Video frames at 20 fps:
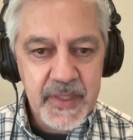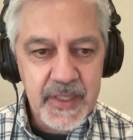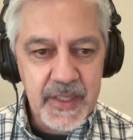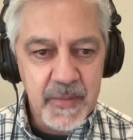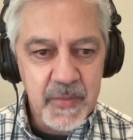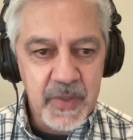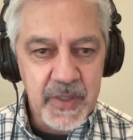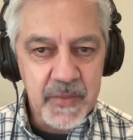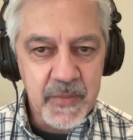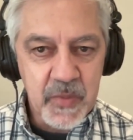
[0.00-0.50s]

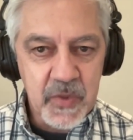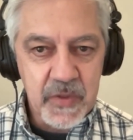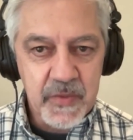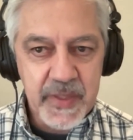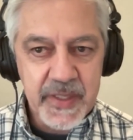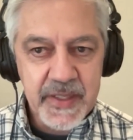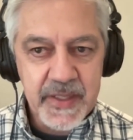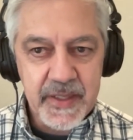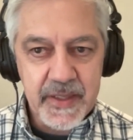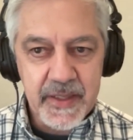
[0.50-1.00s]
But more
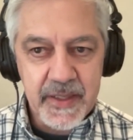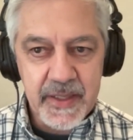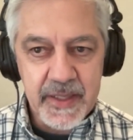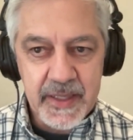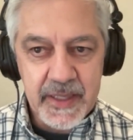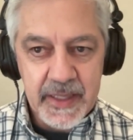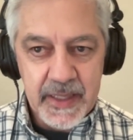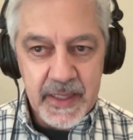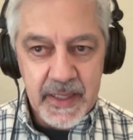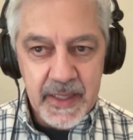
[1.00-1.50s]

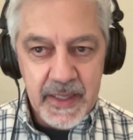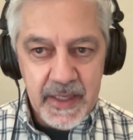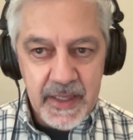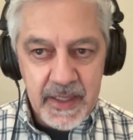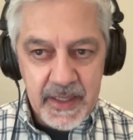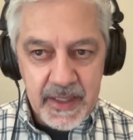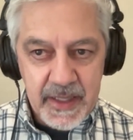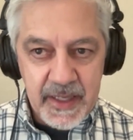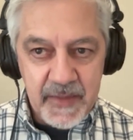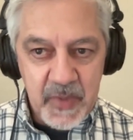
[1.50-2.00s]
recently,
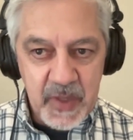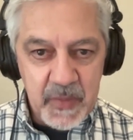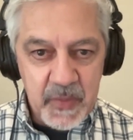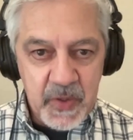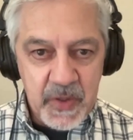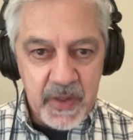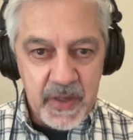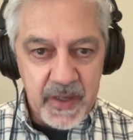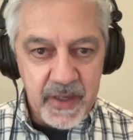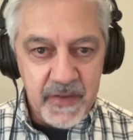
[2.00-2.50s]
I've been
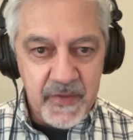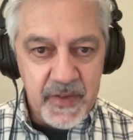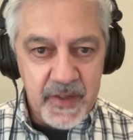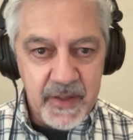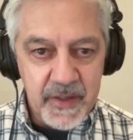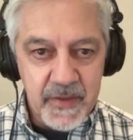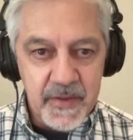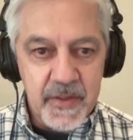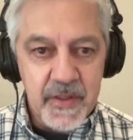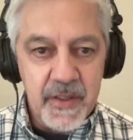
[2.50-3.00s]
part of
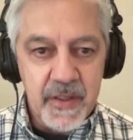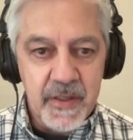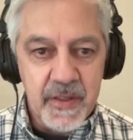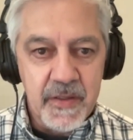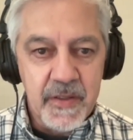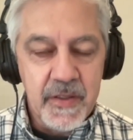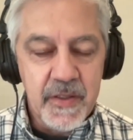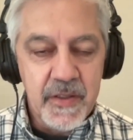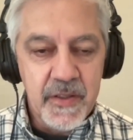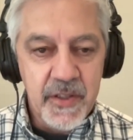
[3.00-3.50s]
a
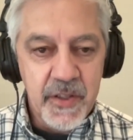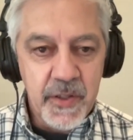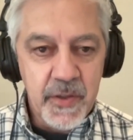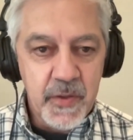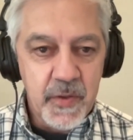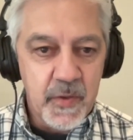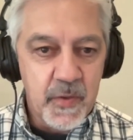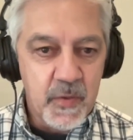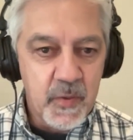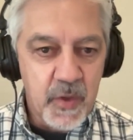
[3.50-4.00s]

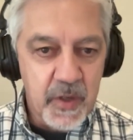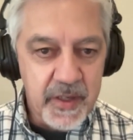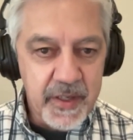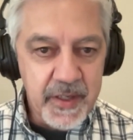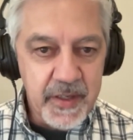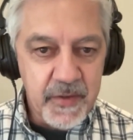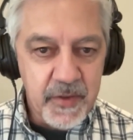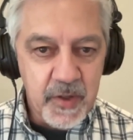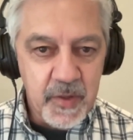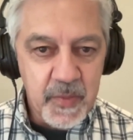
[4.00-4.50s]
new
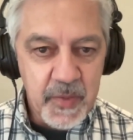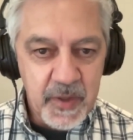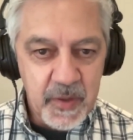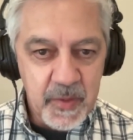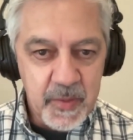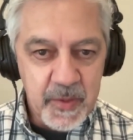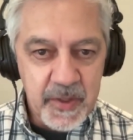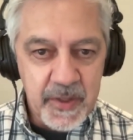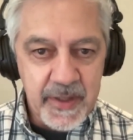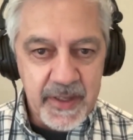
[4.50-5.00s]
working group
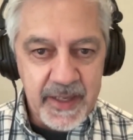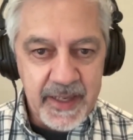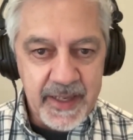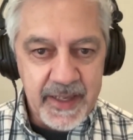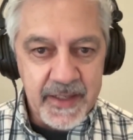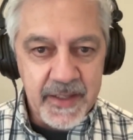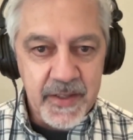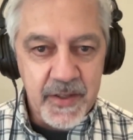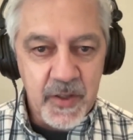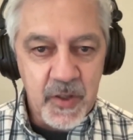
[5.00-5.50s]
over
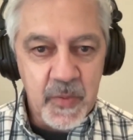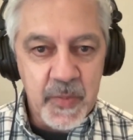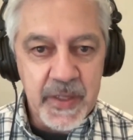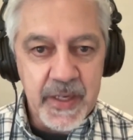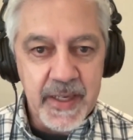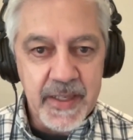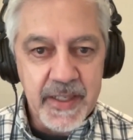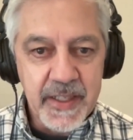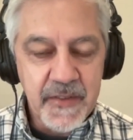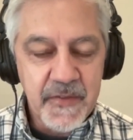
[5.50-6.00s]
at
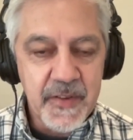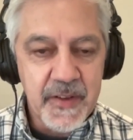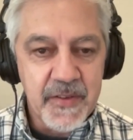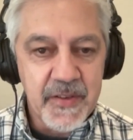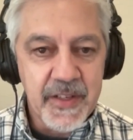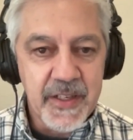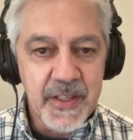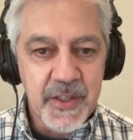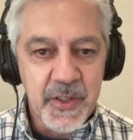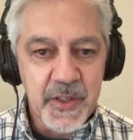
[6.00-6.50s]
OpenID
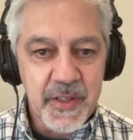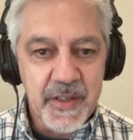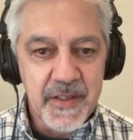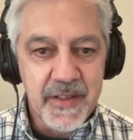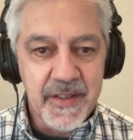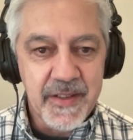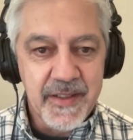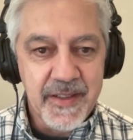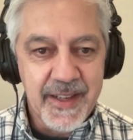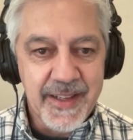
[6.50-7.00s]

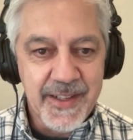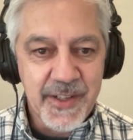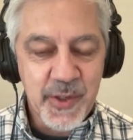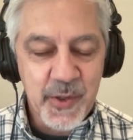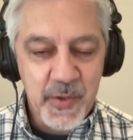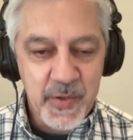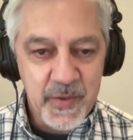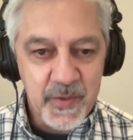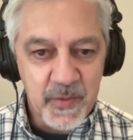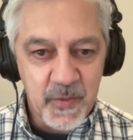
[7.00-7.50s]
Foundation
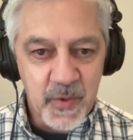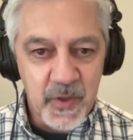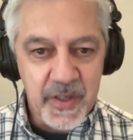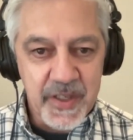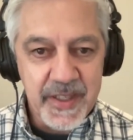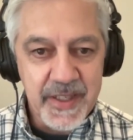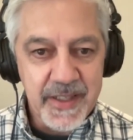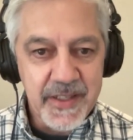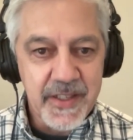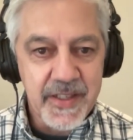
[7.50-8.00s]
that's
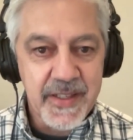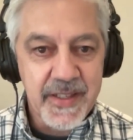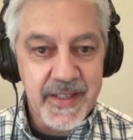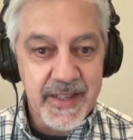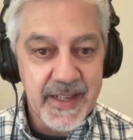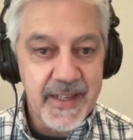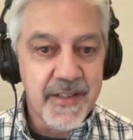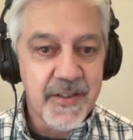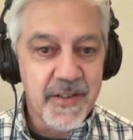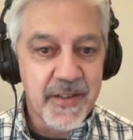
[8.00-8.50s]
working to
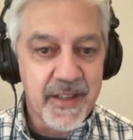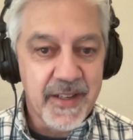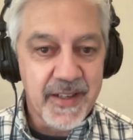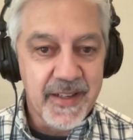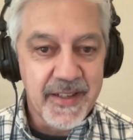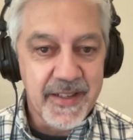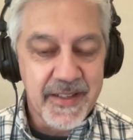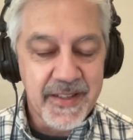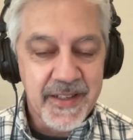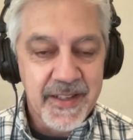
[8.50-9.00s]

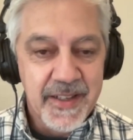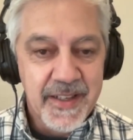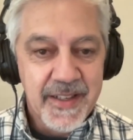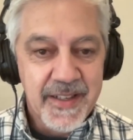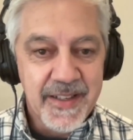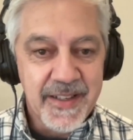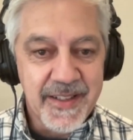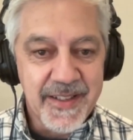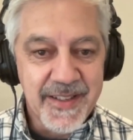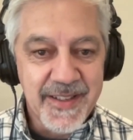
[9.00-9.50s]
standardize
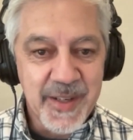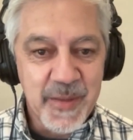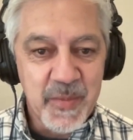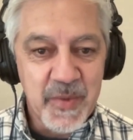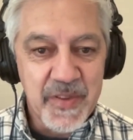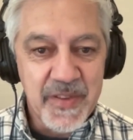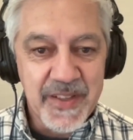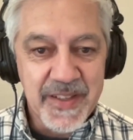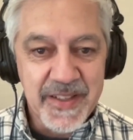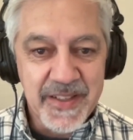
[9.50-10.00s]
some
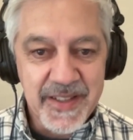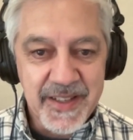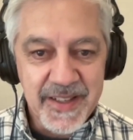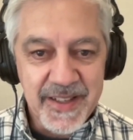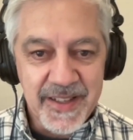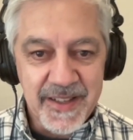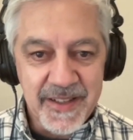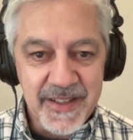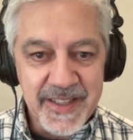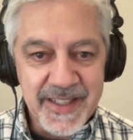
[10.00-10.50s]
of these
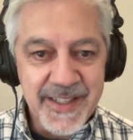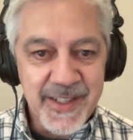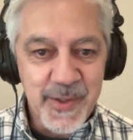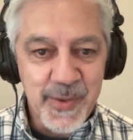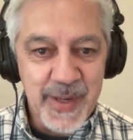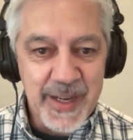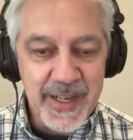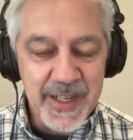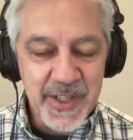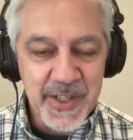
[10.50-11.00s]

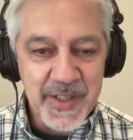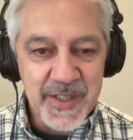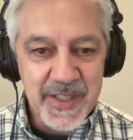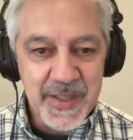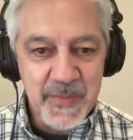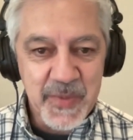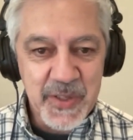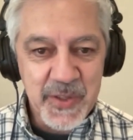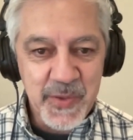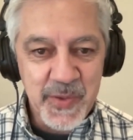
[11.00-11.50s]
interactions
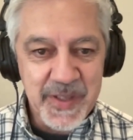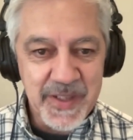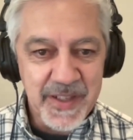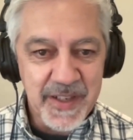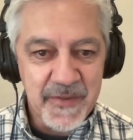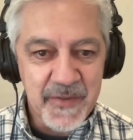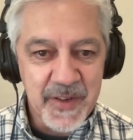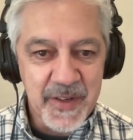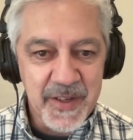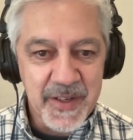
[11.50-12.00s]
between
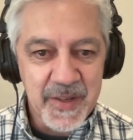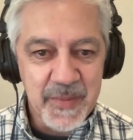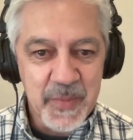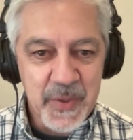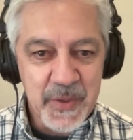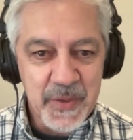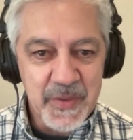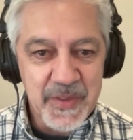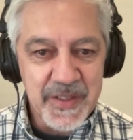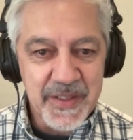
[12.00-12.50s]
different
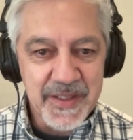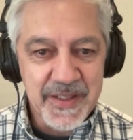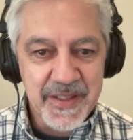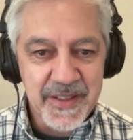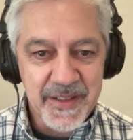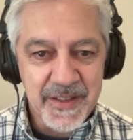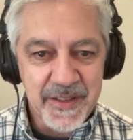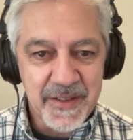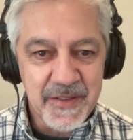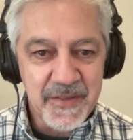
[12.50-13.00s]
components
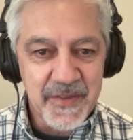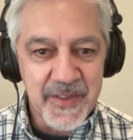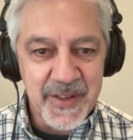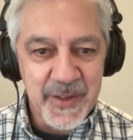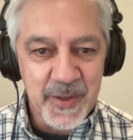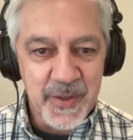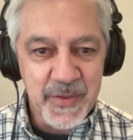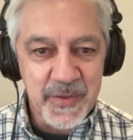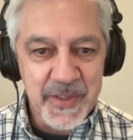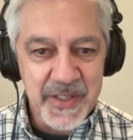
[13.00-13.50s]
of an
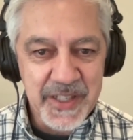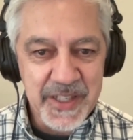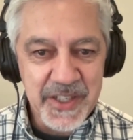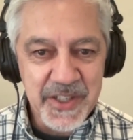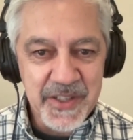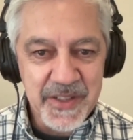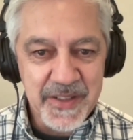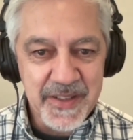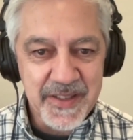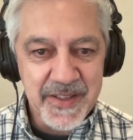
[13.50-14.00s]

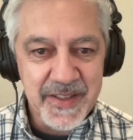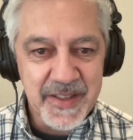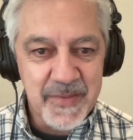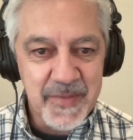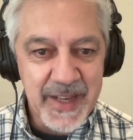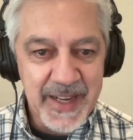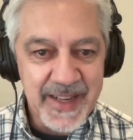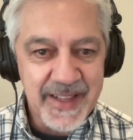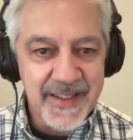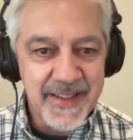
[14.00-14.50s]
authorization system
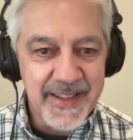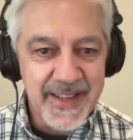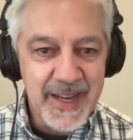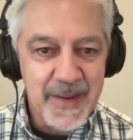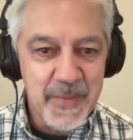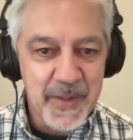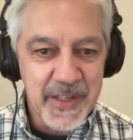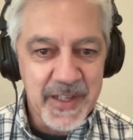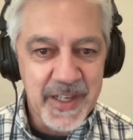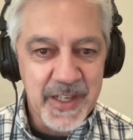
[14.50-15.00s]
and the
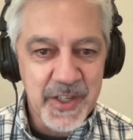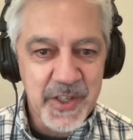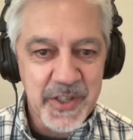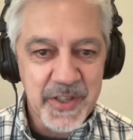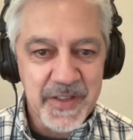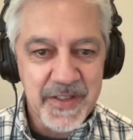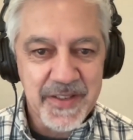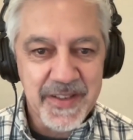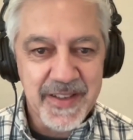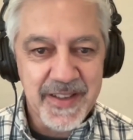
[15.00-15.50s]

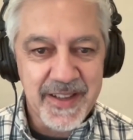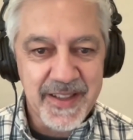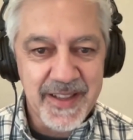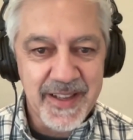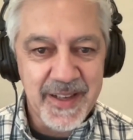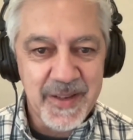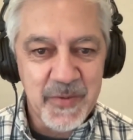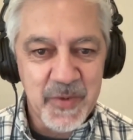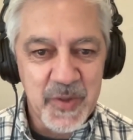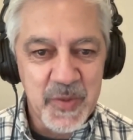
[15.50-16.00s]
applications that
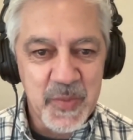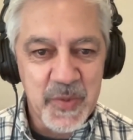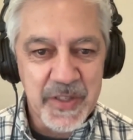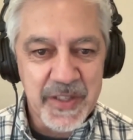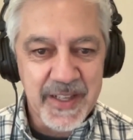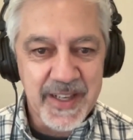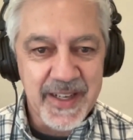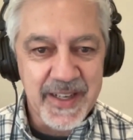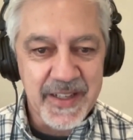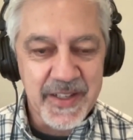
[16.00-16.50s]
they would
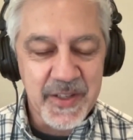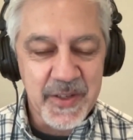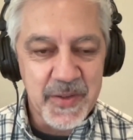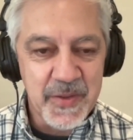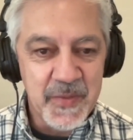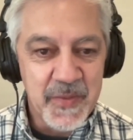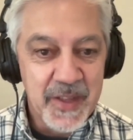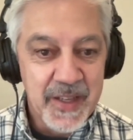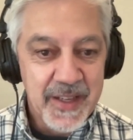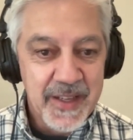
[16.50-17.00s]
protect. So
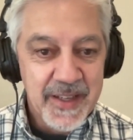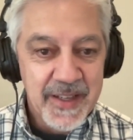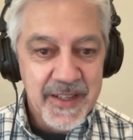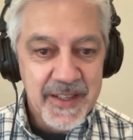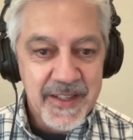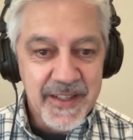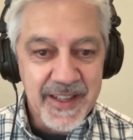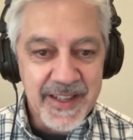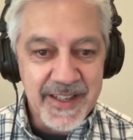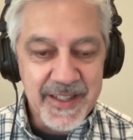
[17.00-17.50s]

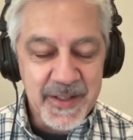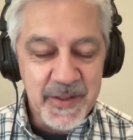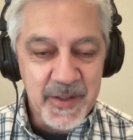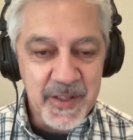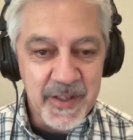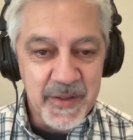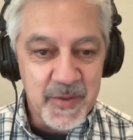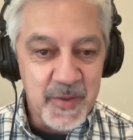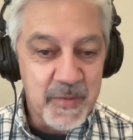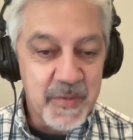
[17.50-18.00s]
that's,
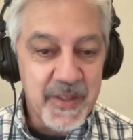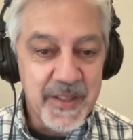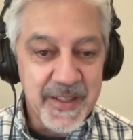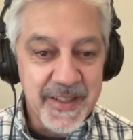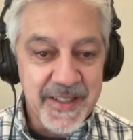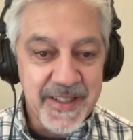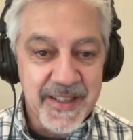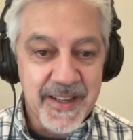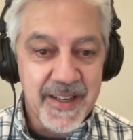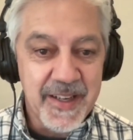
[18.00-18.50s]
we're really
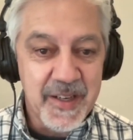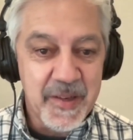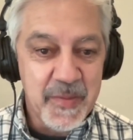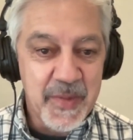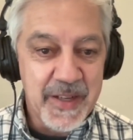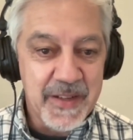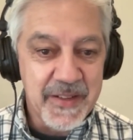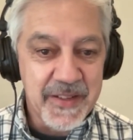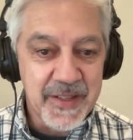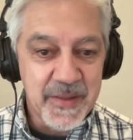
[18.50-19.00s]
excited
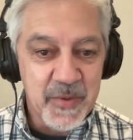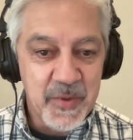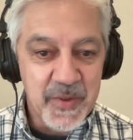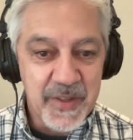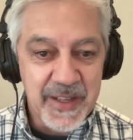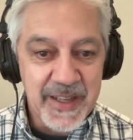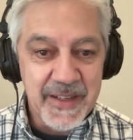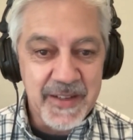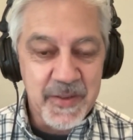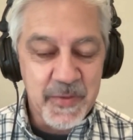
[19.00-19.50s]
about some of
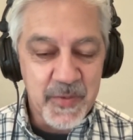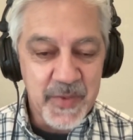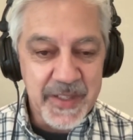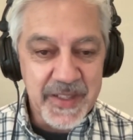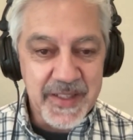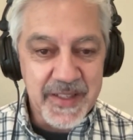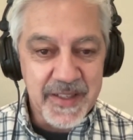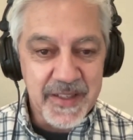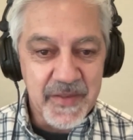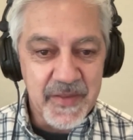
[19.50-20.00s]
that
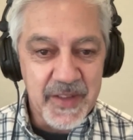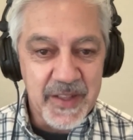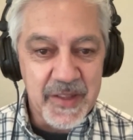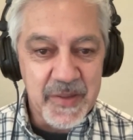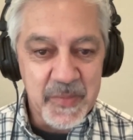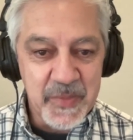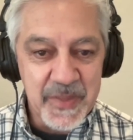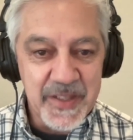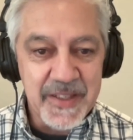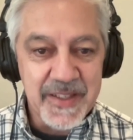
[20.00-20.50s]
recent
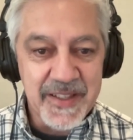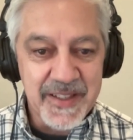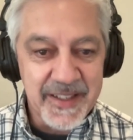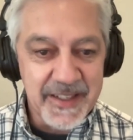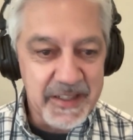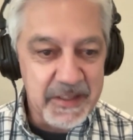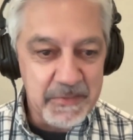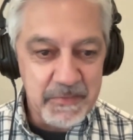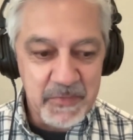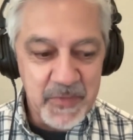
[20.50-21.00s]
development, and
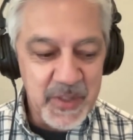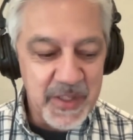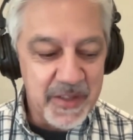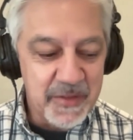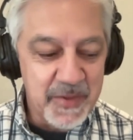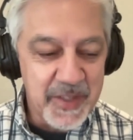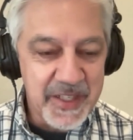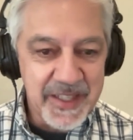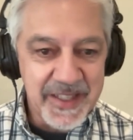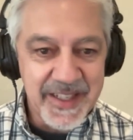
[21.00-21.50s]

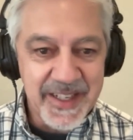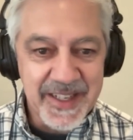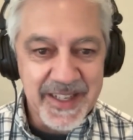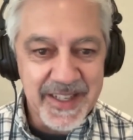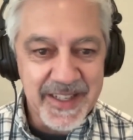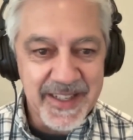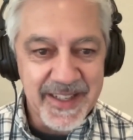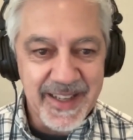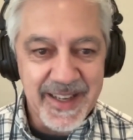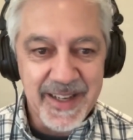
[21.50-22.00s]
we can dig
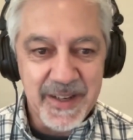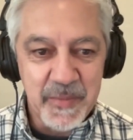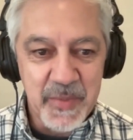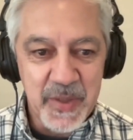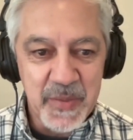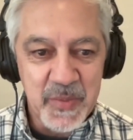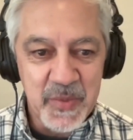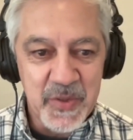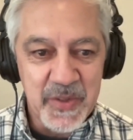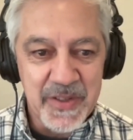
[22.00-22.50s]
into that a
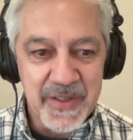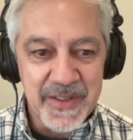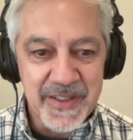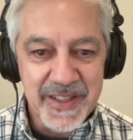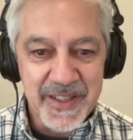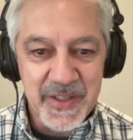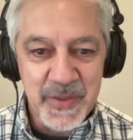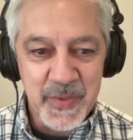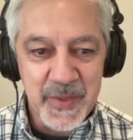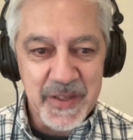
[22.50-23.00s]
bit more
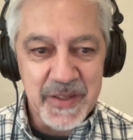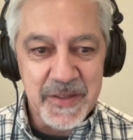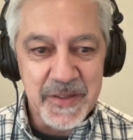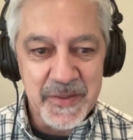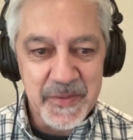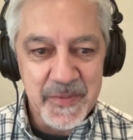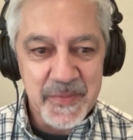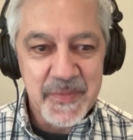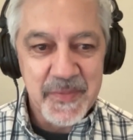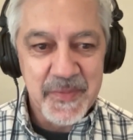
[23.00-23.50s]
as well.